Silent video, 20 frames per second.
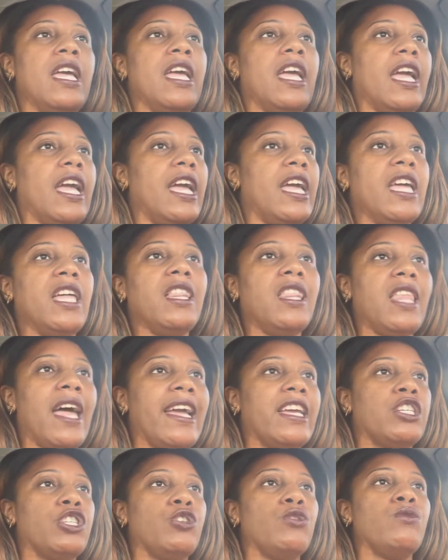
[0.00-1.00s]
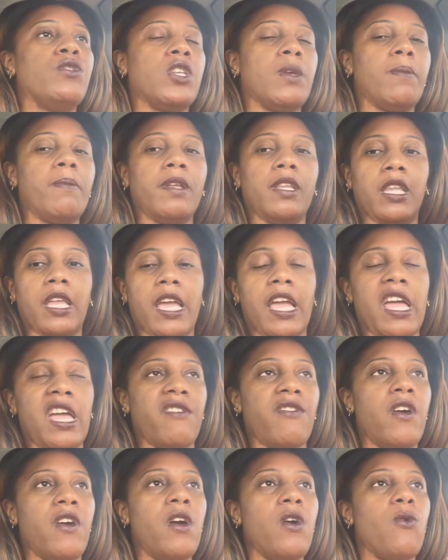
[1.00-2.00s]
he likes you to
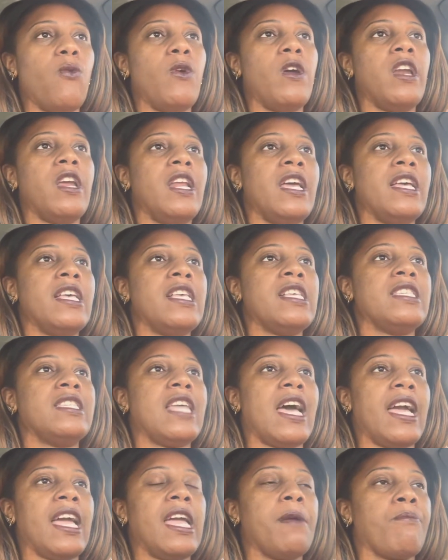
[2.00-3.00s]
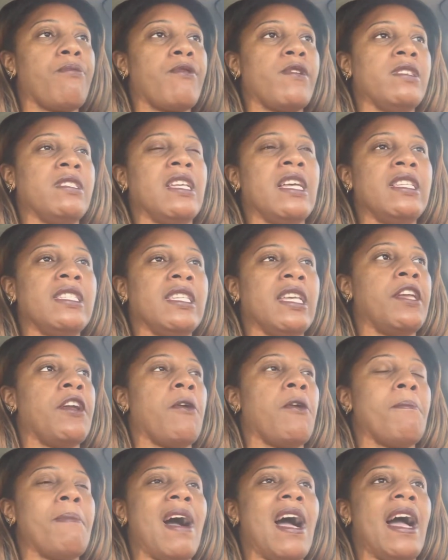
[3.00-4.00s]
believe what it is that he presents in
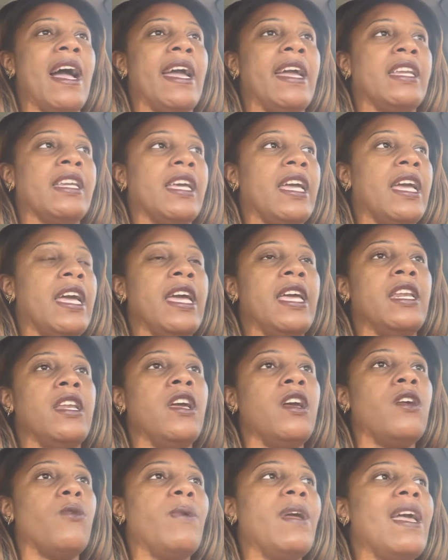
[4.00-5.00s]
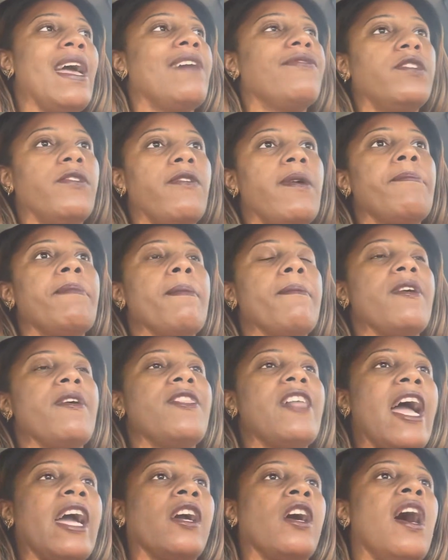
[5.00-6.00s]
your mind. And we have to remember
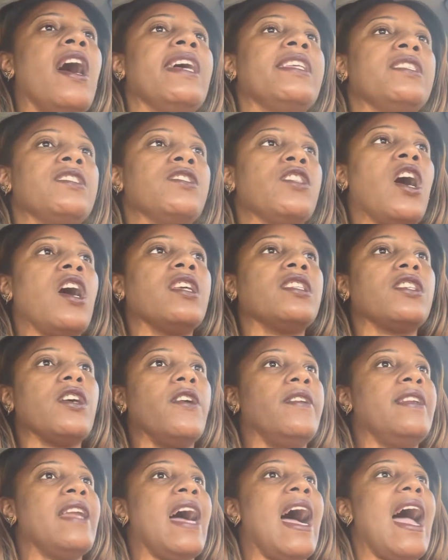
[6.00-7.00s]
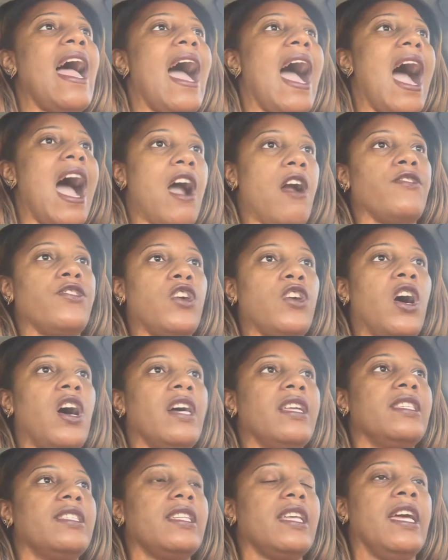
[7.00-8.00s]
that God's thoughts are not our
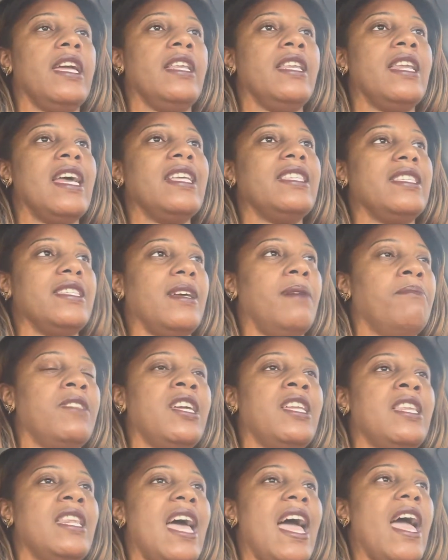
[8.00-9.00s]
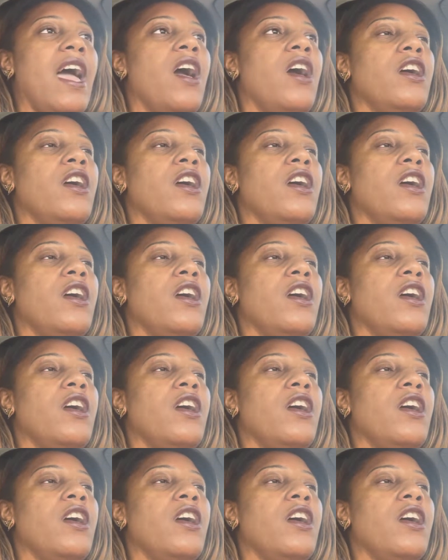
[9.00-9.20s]
thoughts. And that's something that